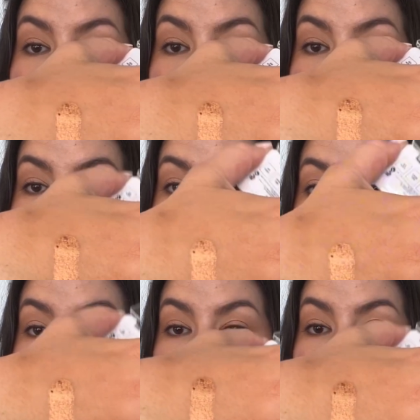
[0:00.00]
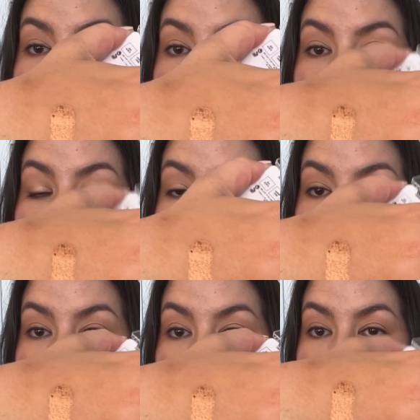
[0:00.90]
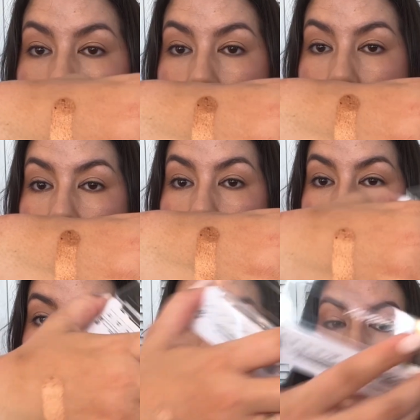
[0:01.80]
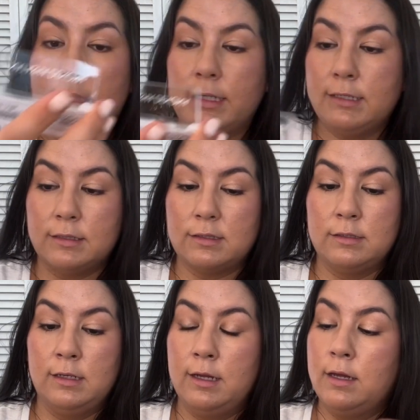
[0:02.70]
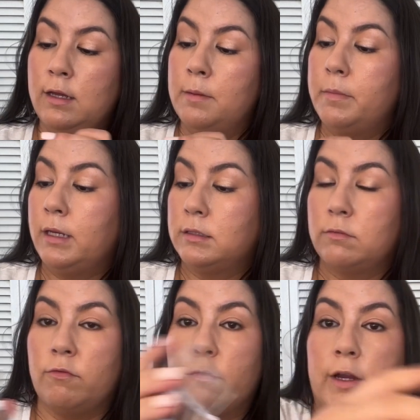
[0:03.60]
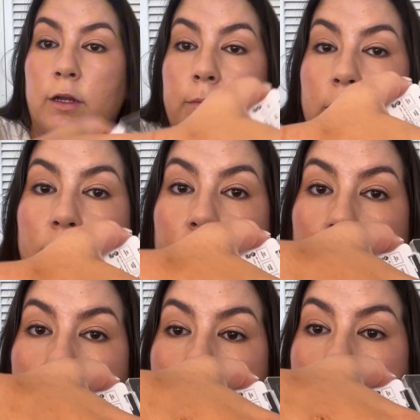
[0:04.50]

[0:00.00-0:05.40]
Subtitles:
as opposed to that one in the Ilia palette, but it's very beautiful.